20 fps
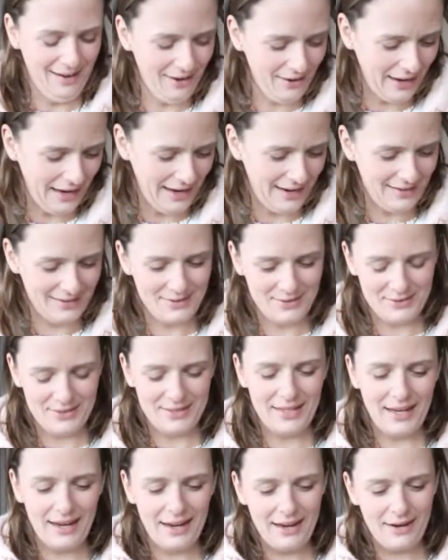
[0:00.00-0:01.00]
Okay, so
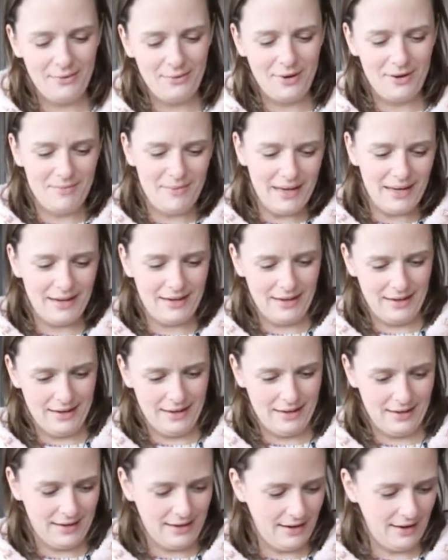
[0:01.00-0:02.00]
today we're
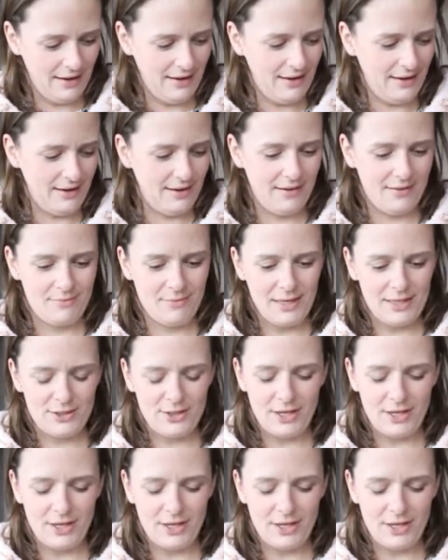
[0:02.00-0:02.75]
making a